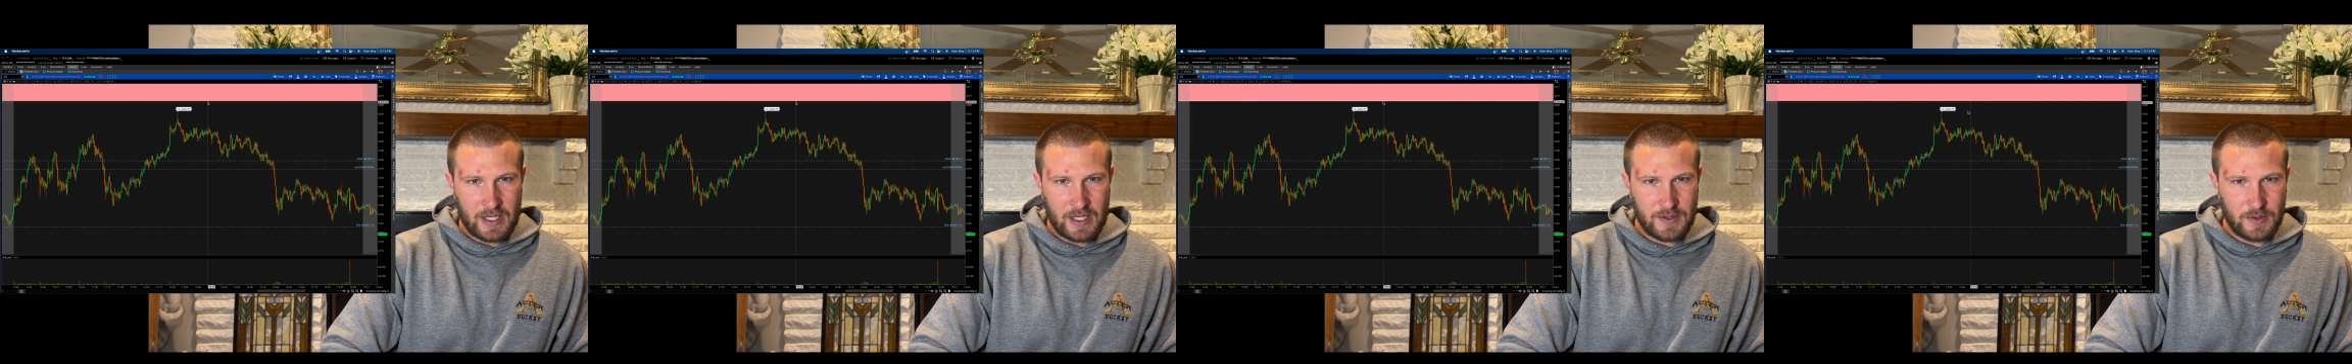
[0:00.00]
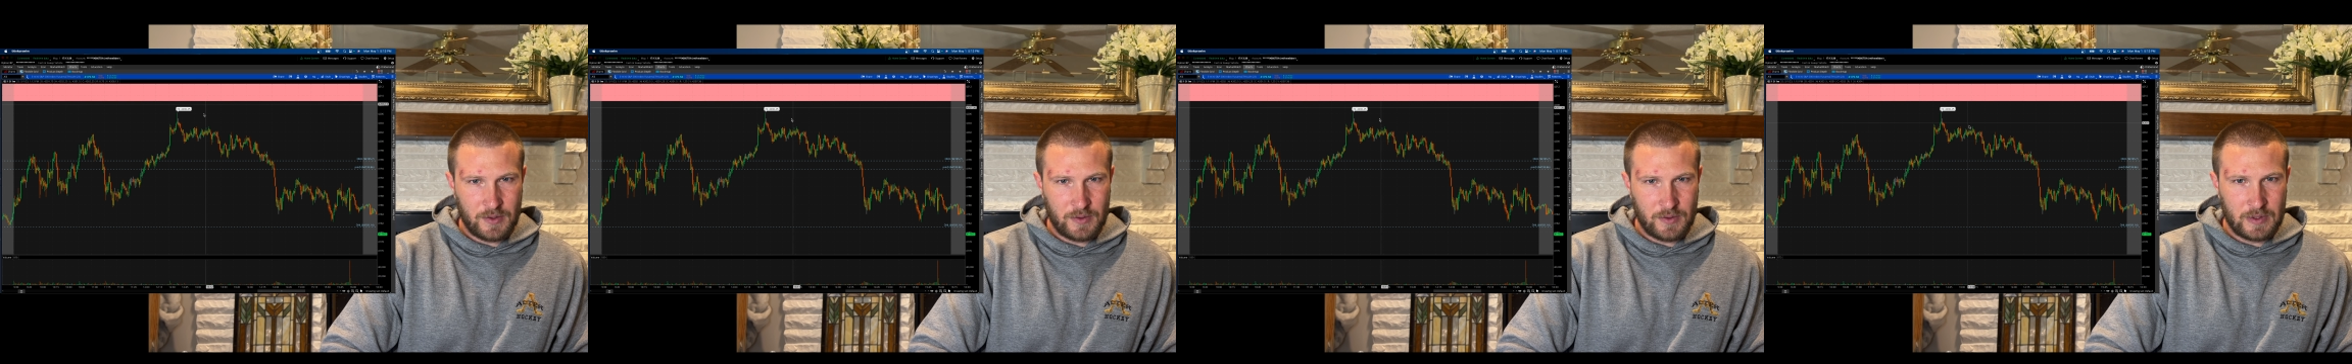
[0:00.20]

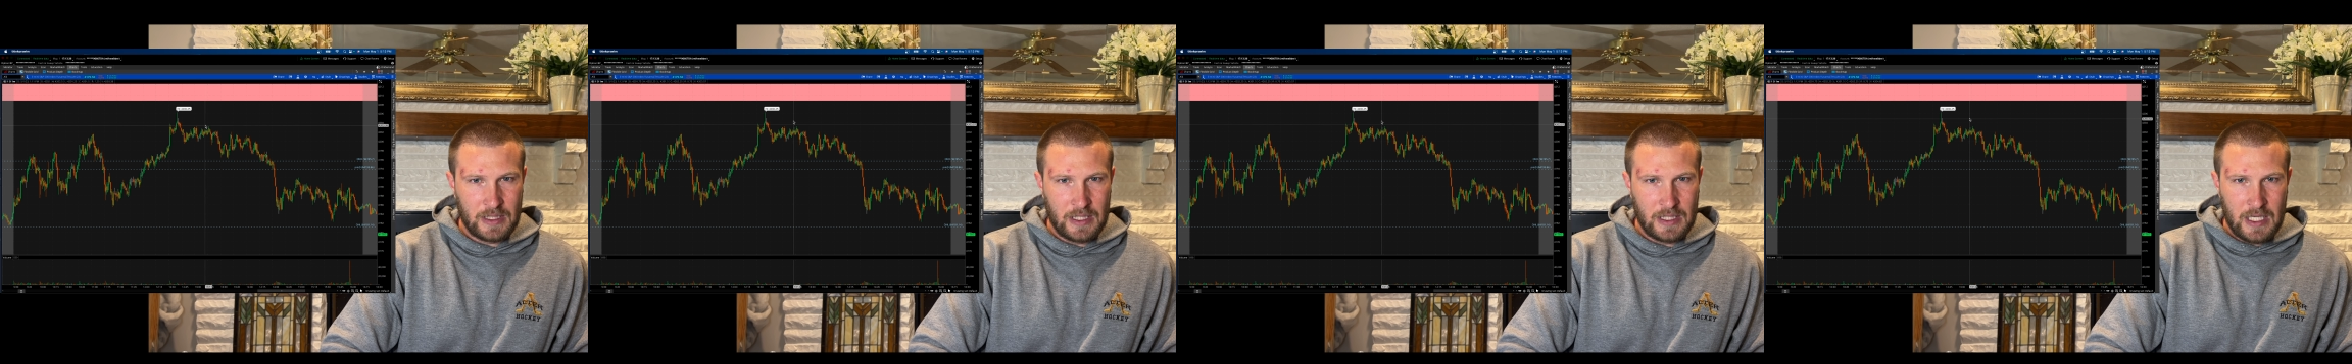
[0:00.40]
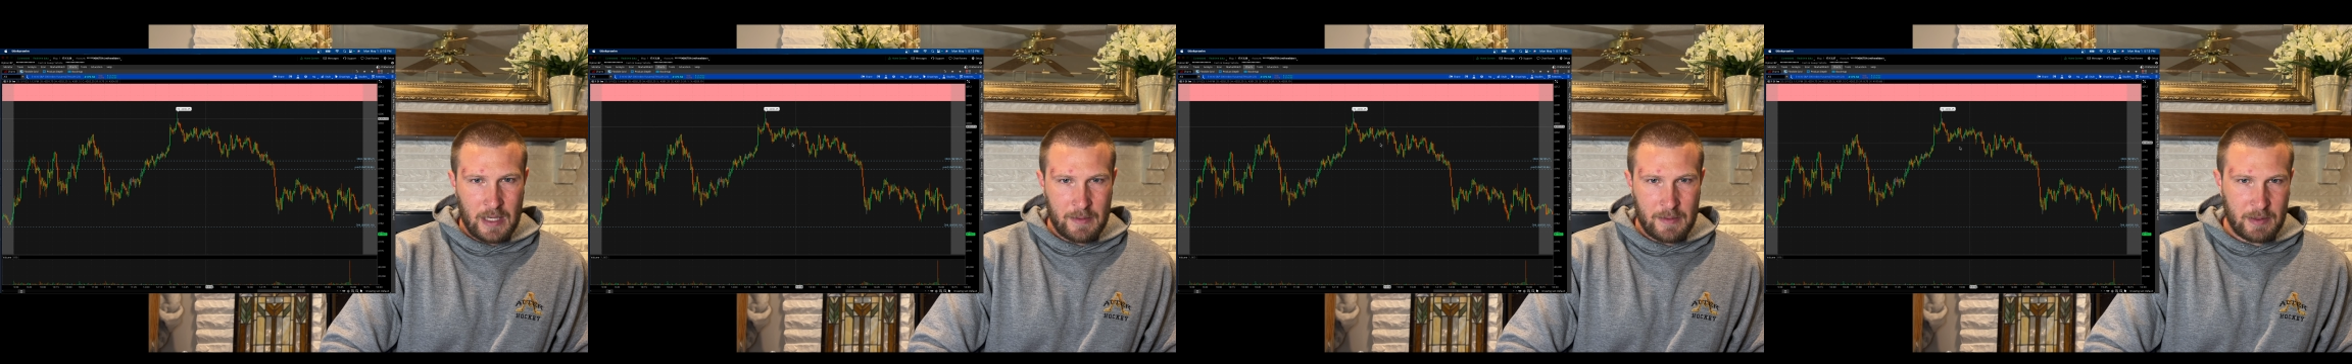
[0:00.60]
zone,
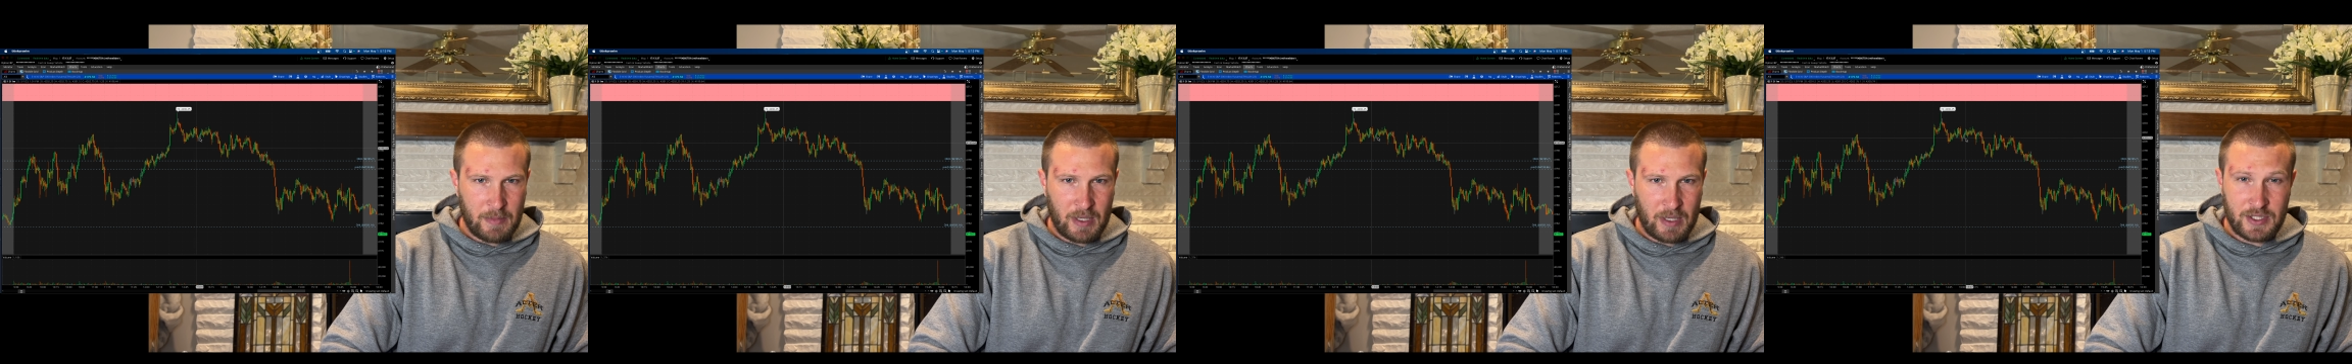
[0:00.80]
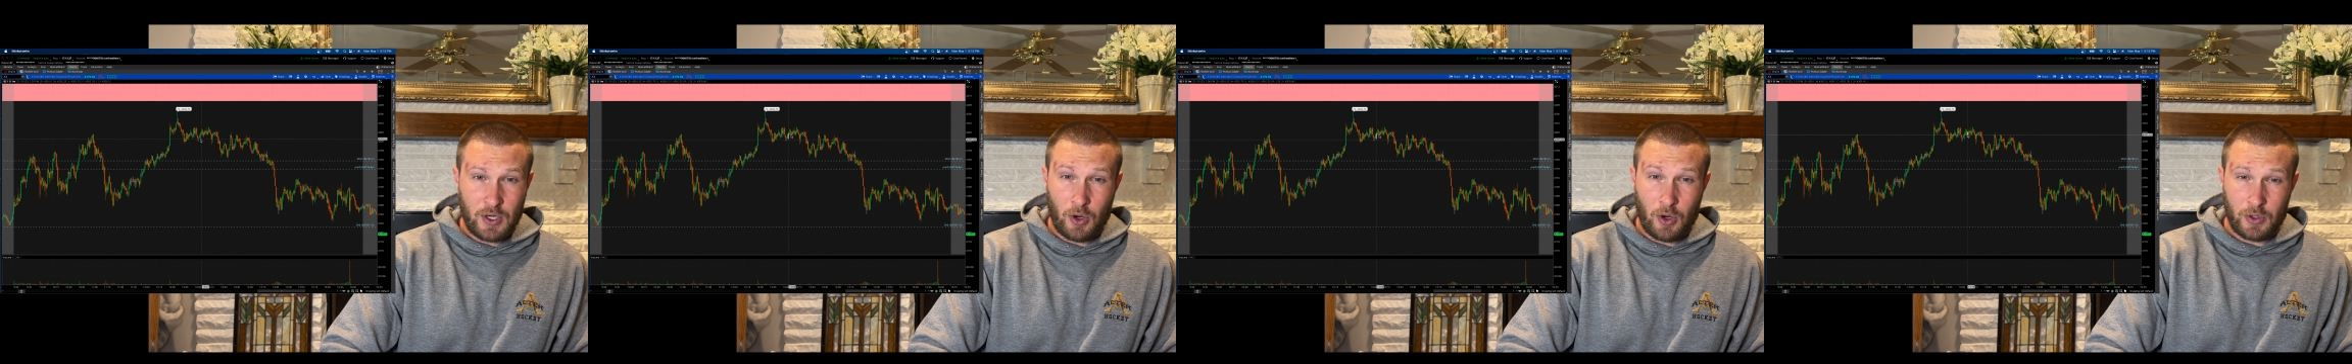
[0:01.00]
I mean, my
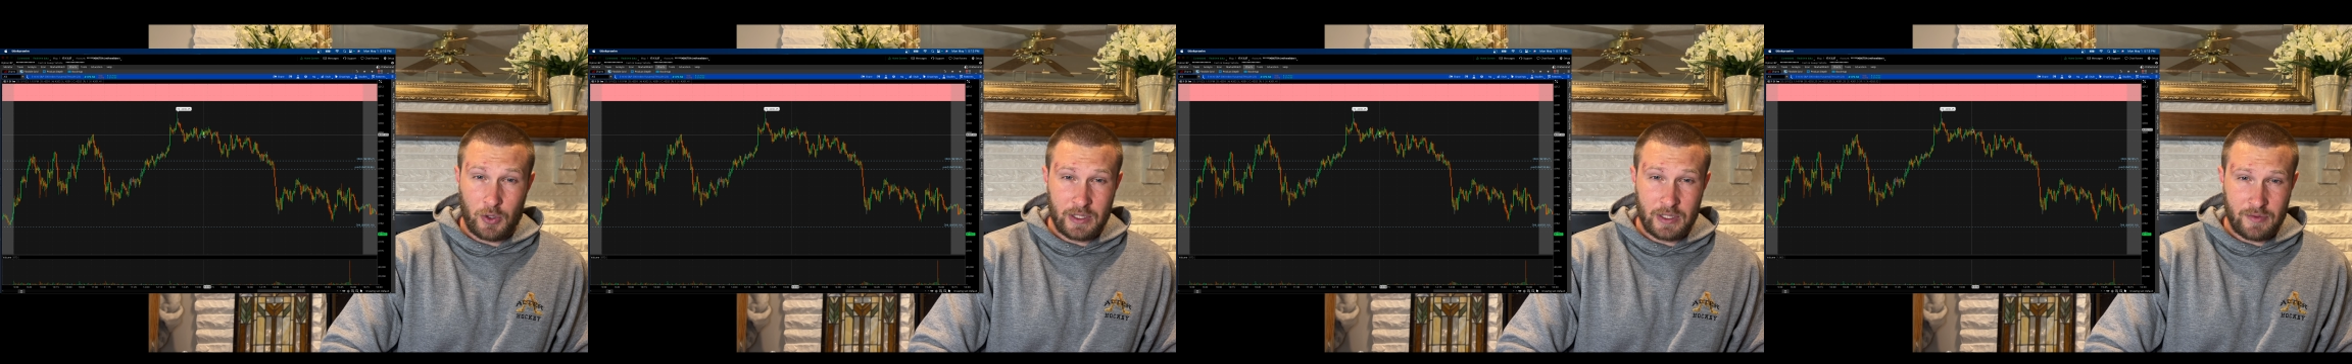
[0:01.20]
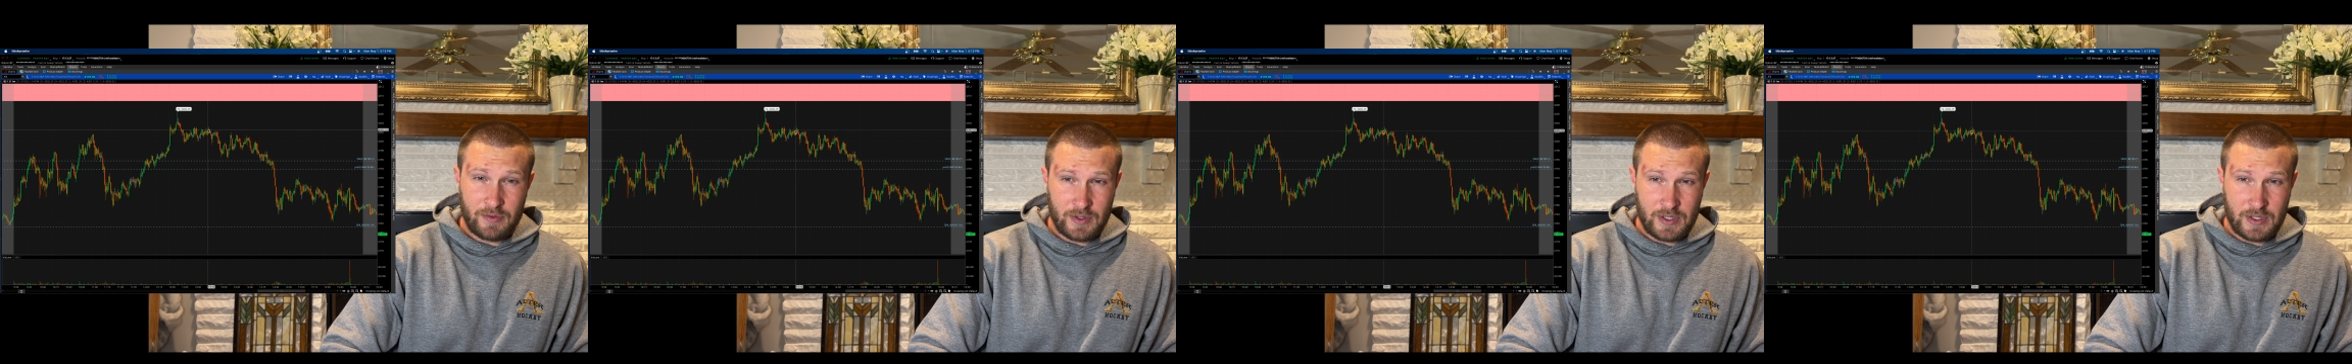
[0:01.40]

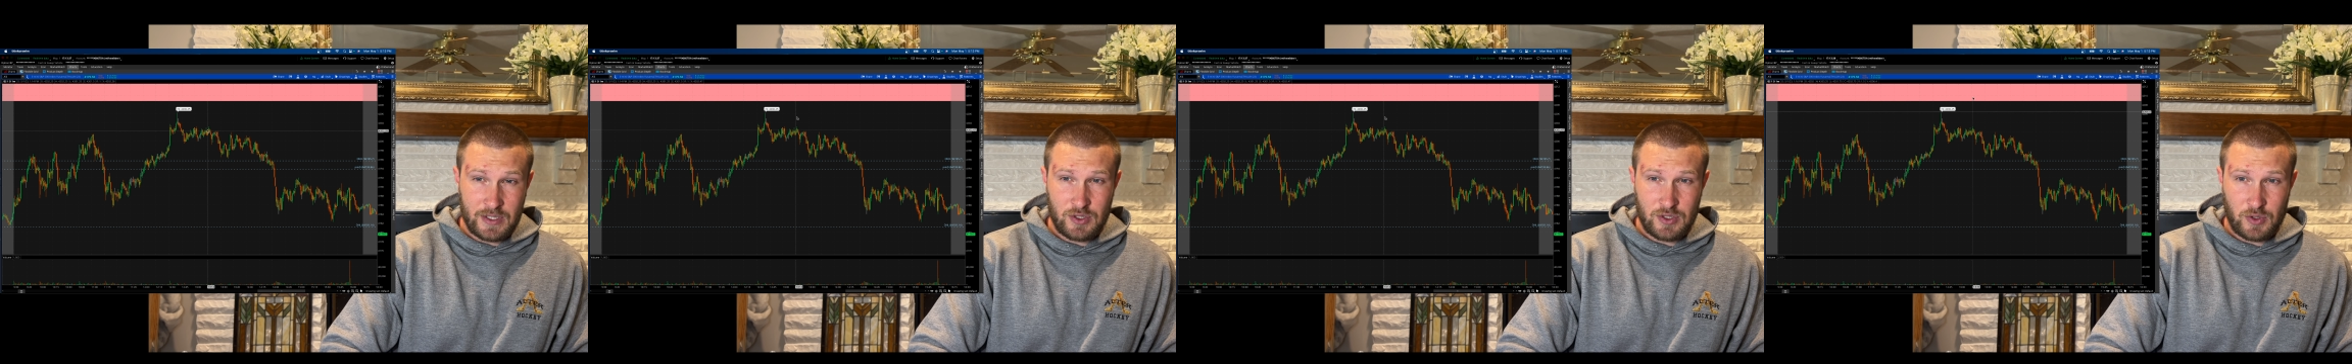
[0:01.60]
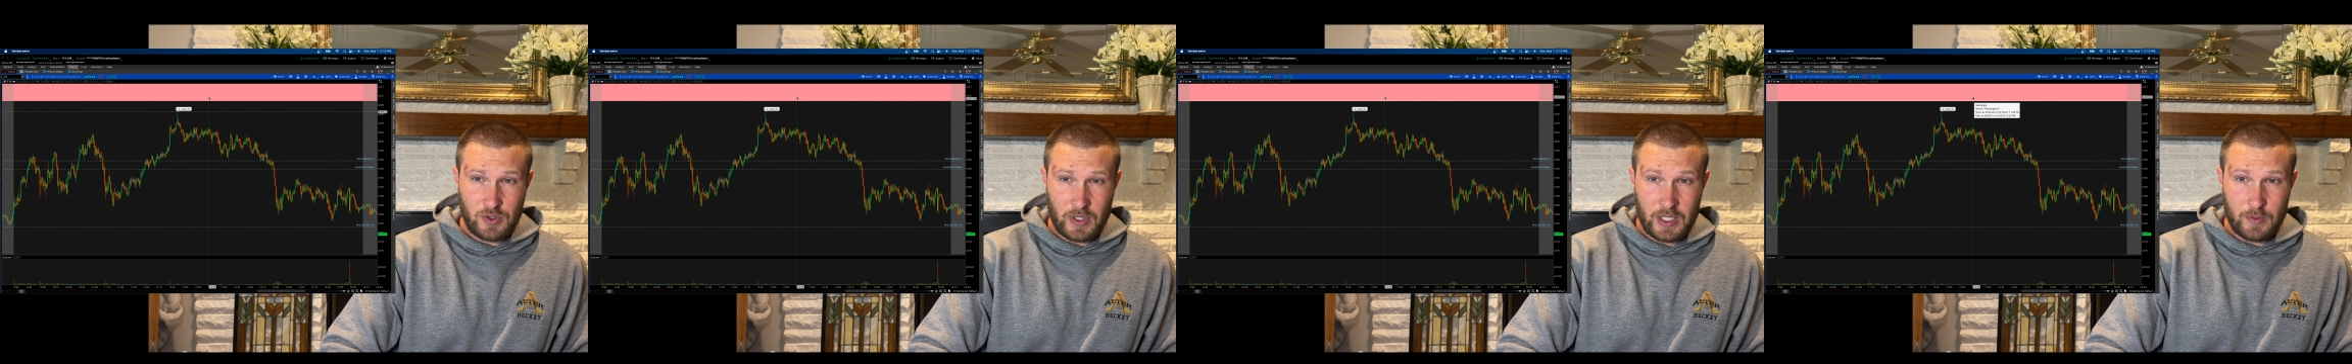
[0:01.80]
target for this
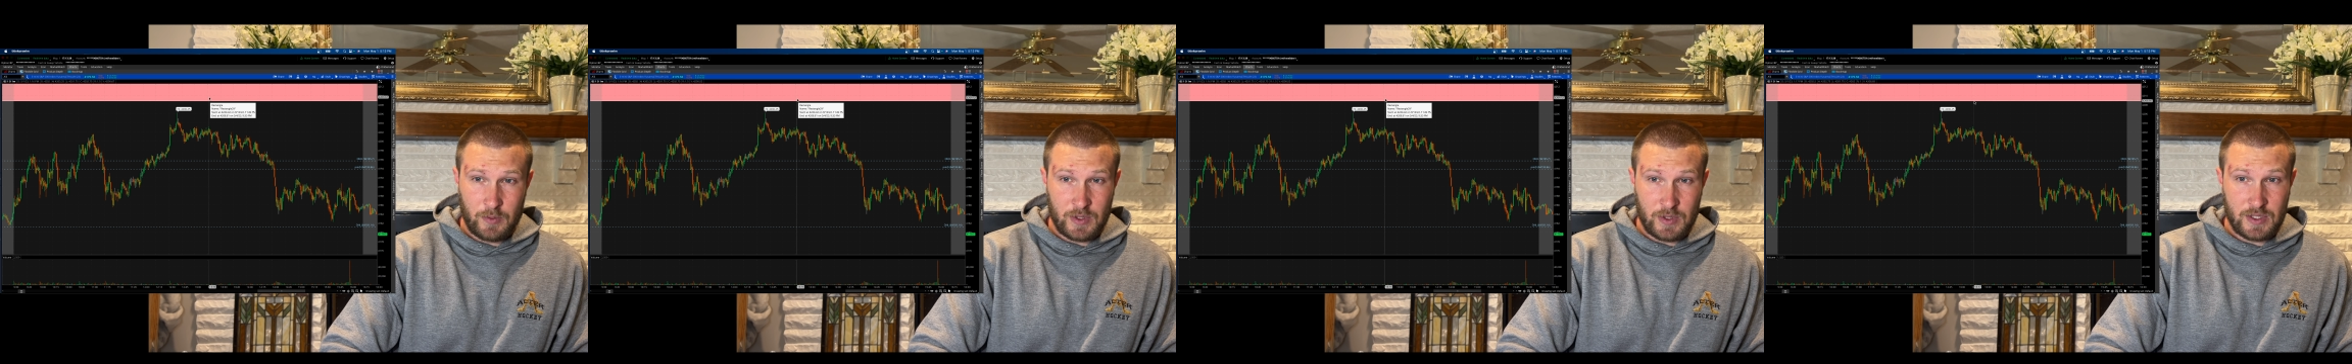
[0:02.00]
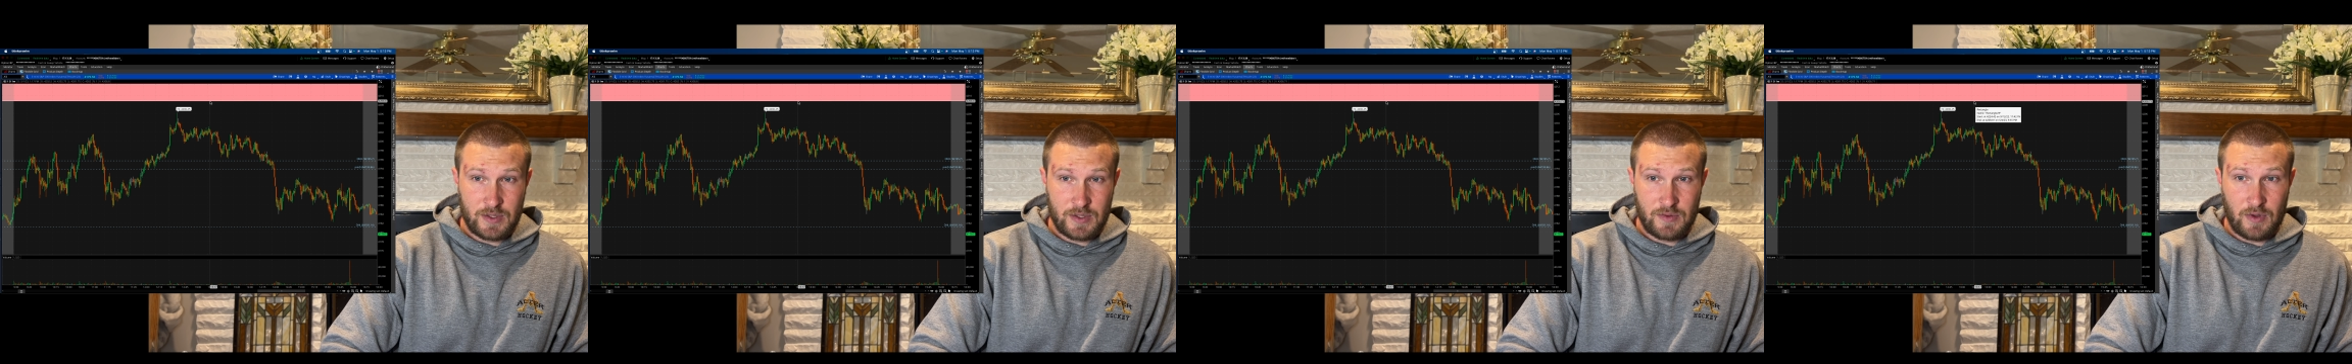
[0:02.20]
trade was